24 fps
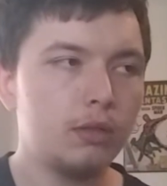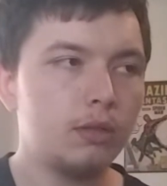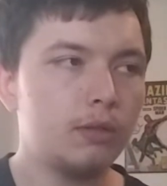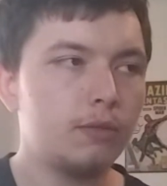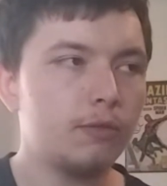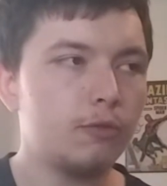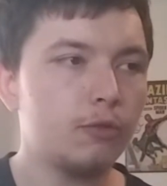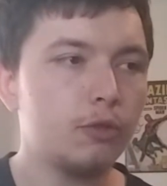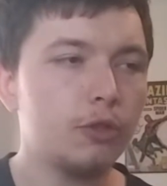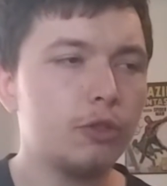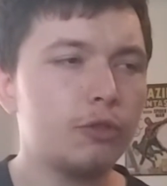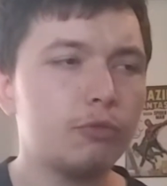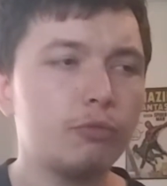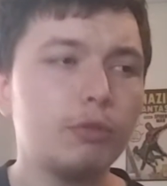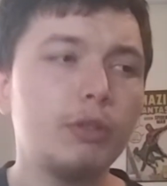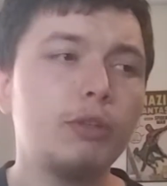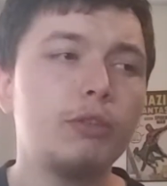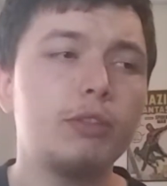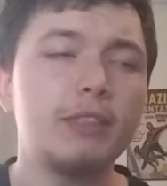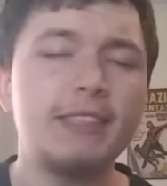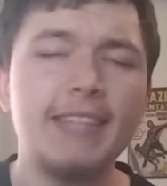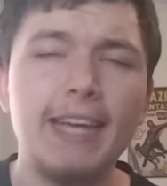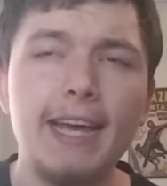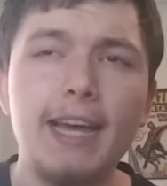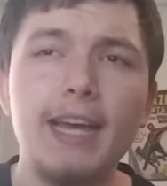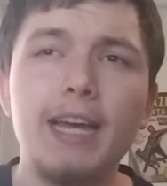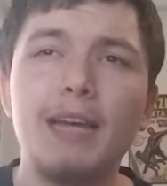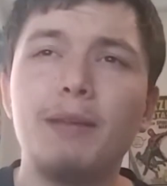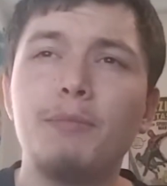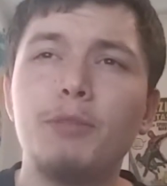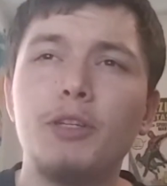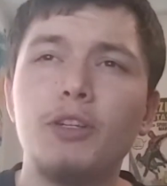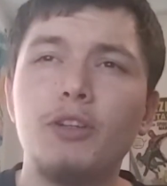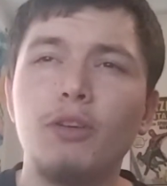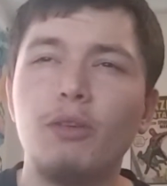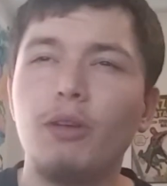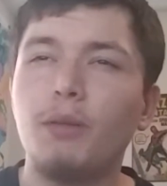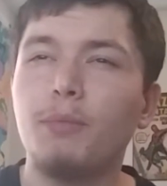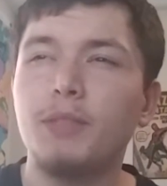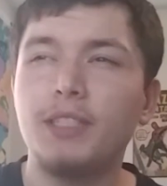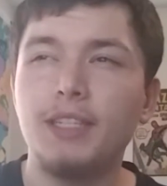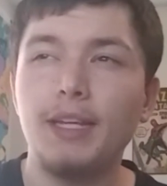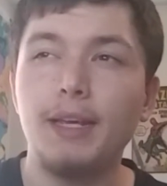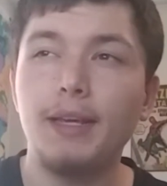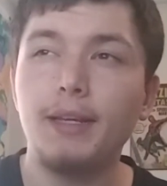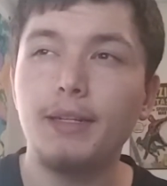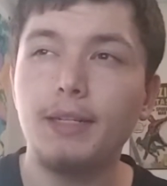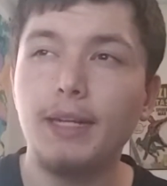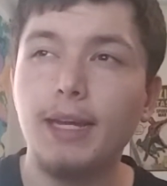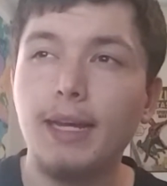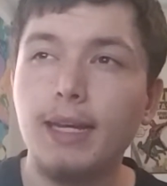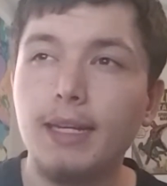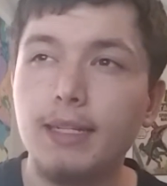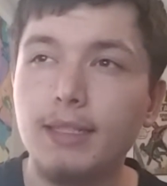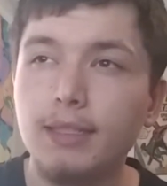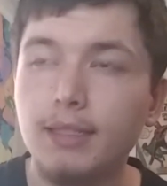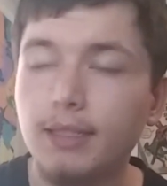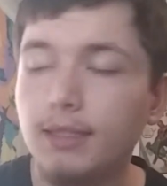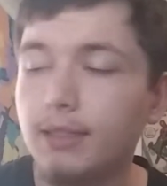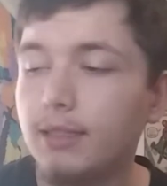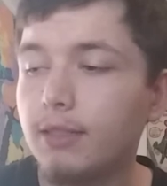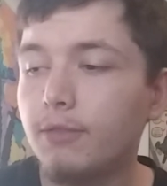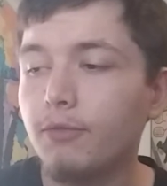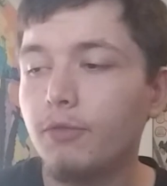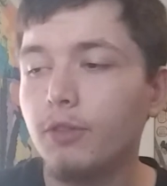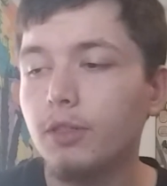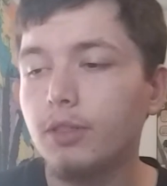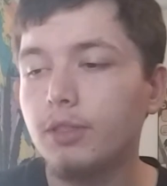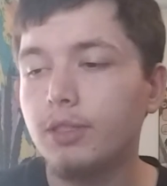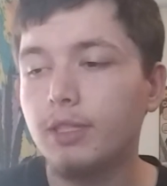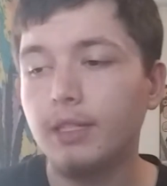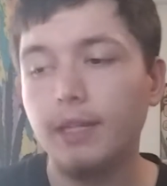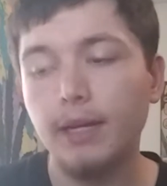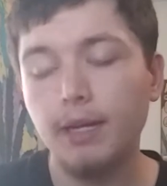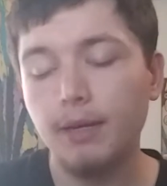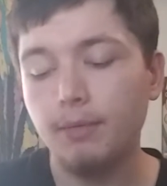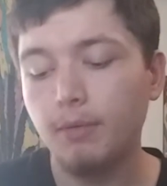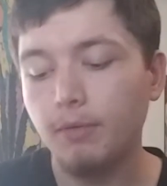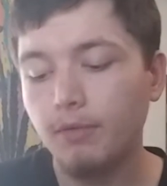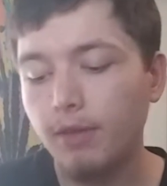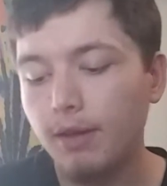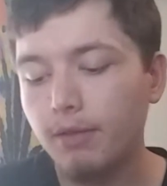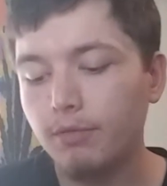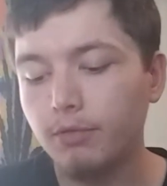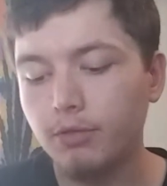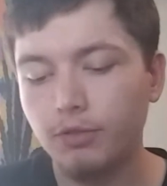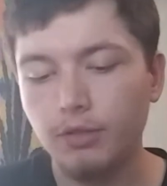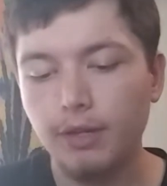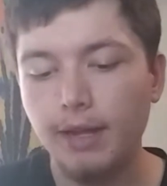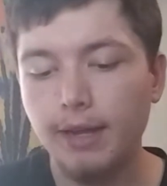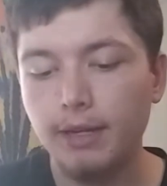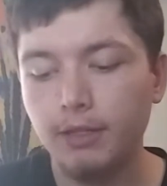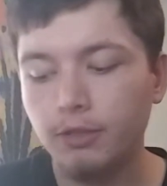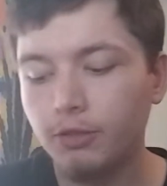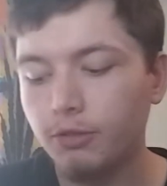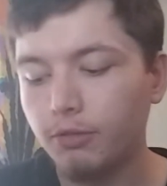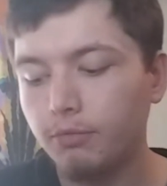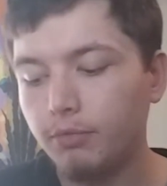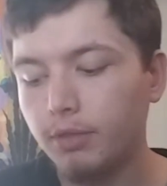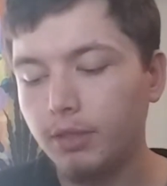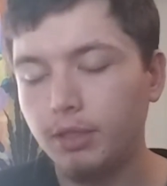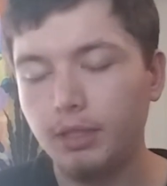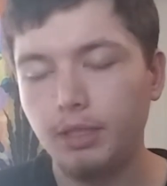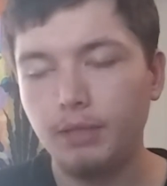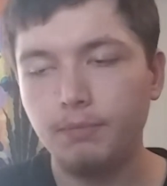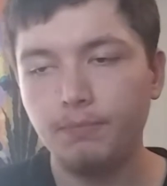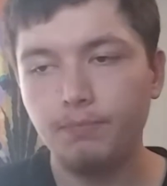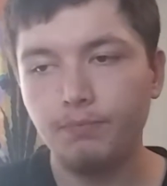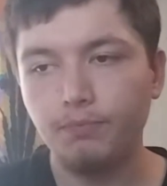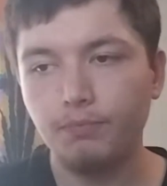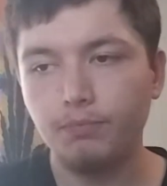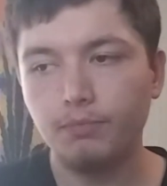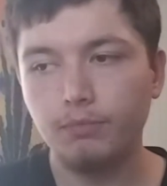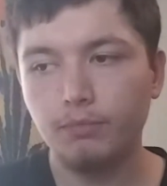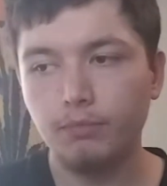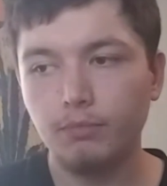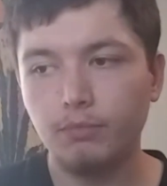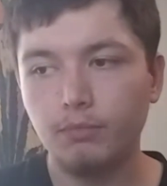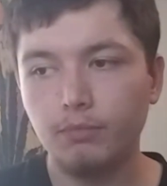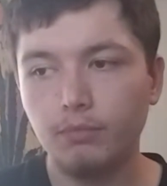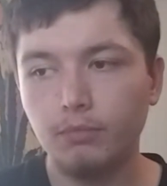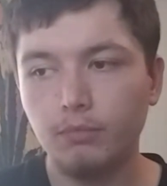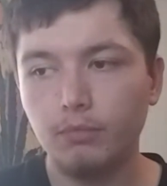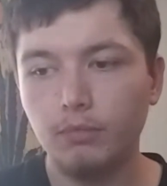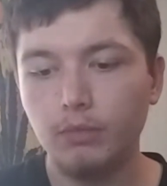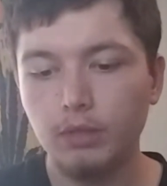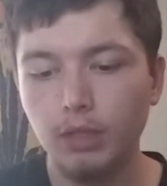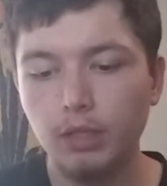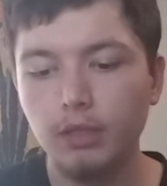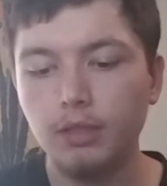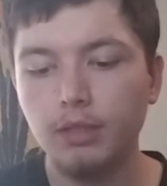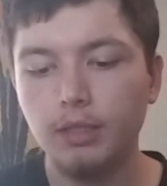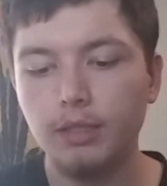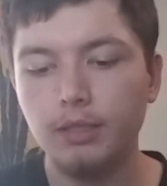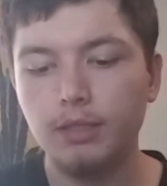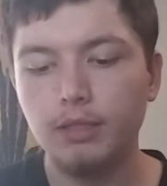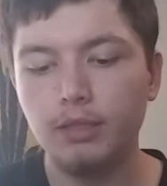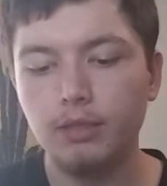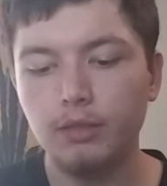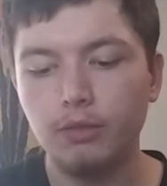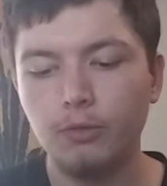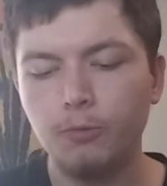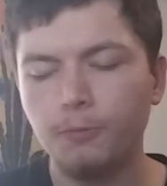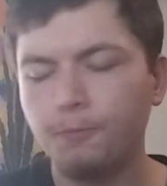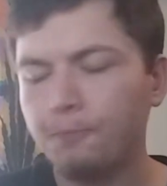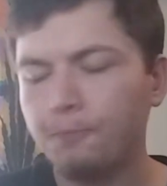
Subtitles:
first real dab, you know what I'm saying, guys? It's the first time I've actually really done this, so.